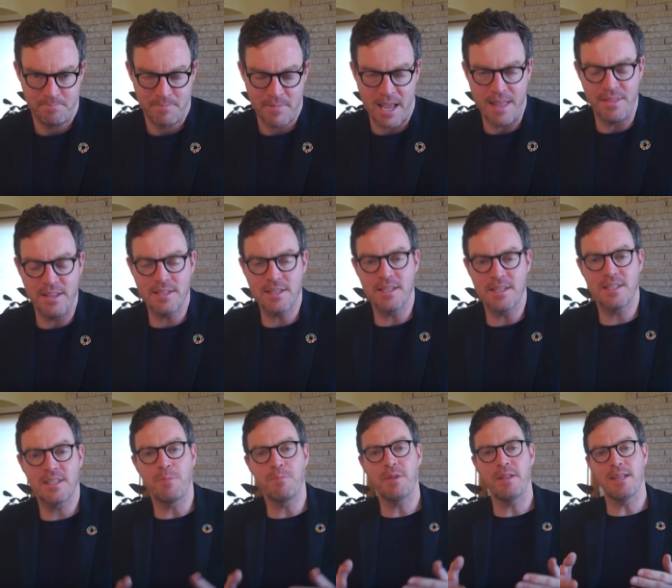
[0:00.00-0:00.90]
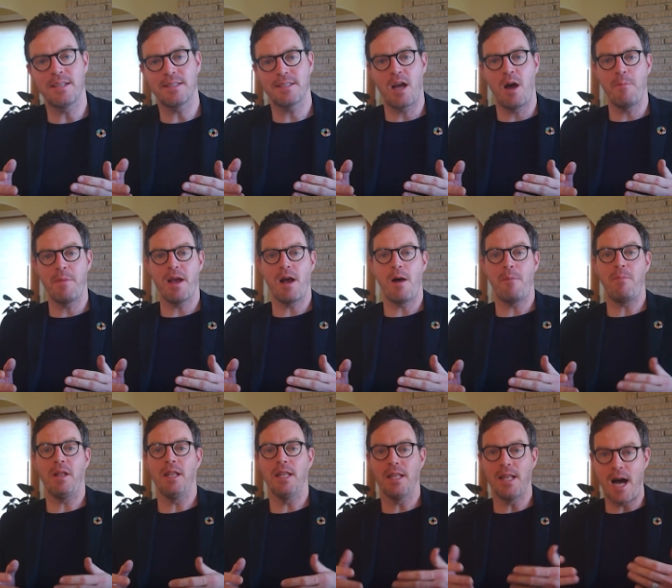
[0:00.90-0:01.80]
And this is something that's coming up a
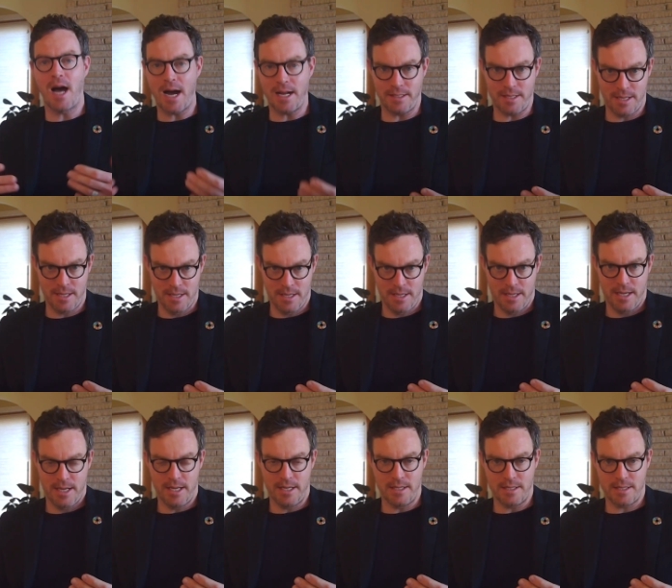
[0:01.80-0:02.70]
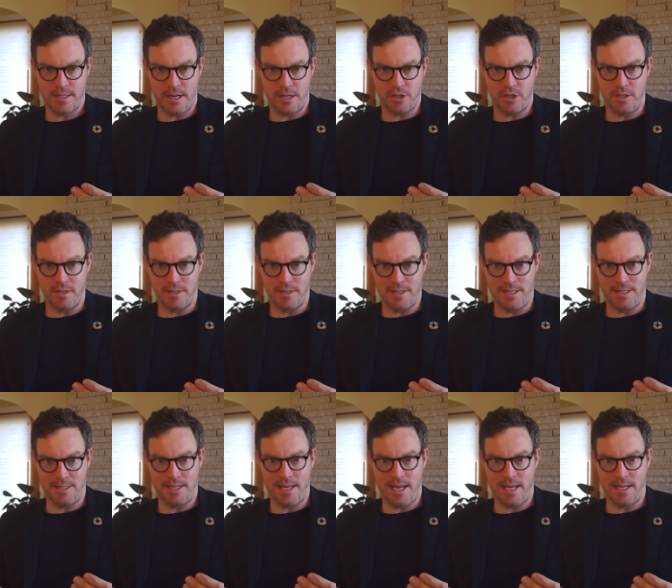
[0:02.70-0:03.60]
lot in discussions
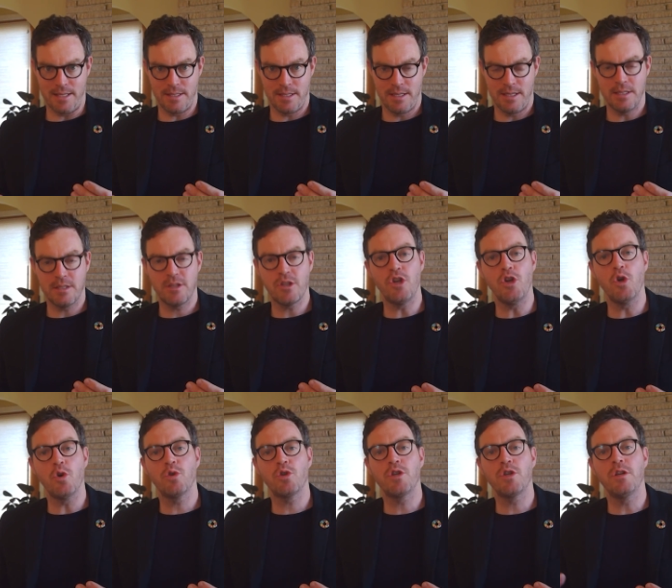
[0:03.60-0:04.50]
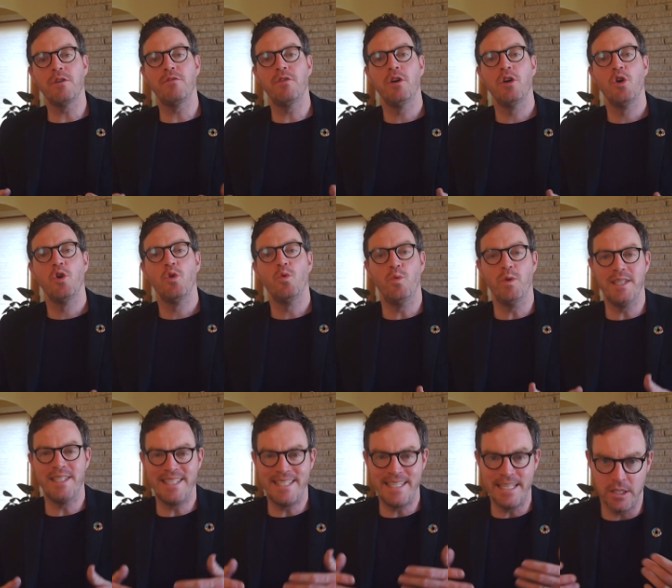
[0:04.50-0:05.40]
these days, is the notion of
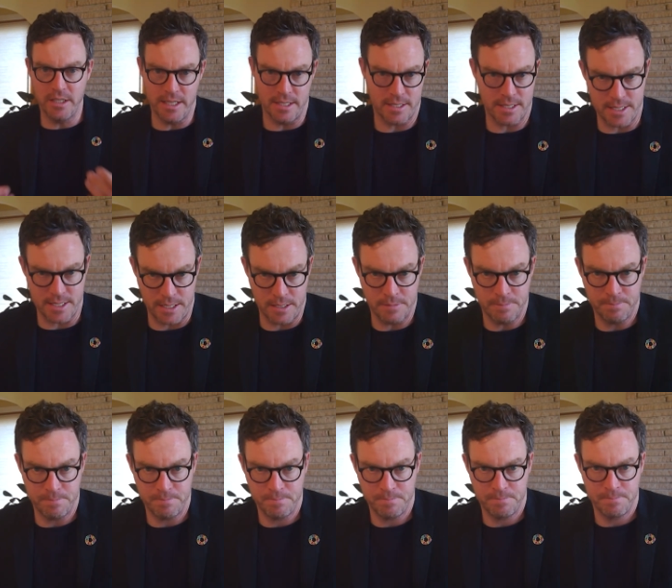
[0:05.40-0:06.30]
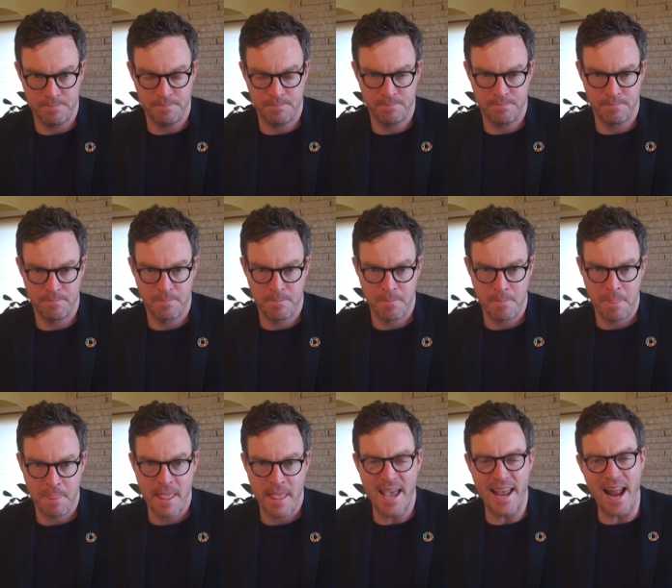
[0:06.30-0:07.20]
resiliency
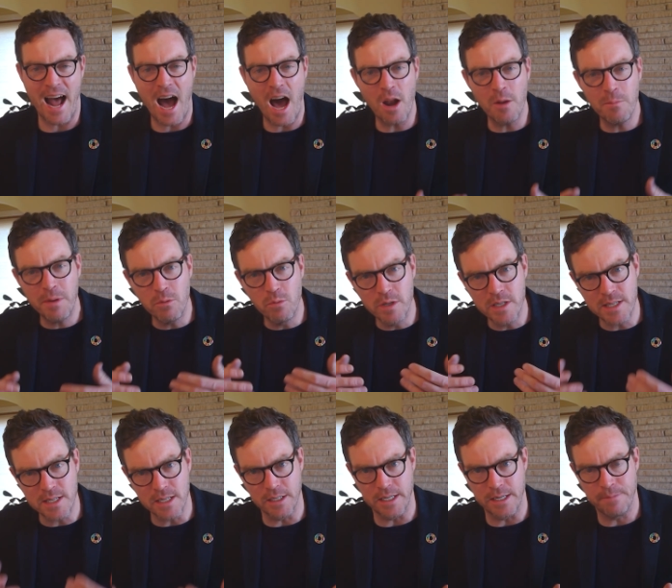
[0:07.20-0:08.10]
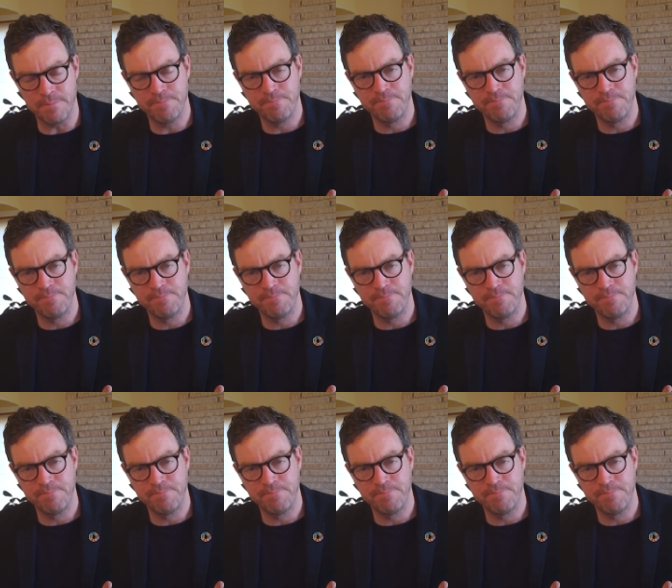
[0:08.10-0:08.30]
and how to be resilient,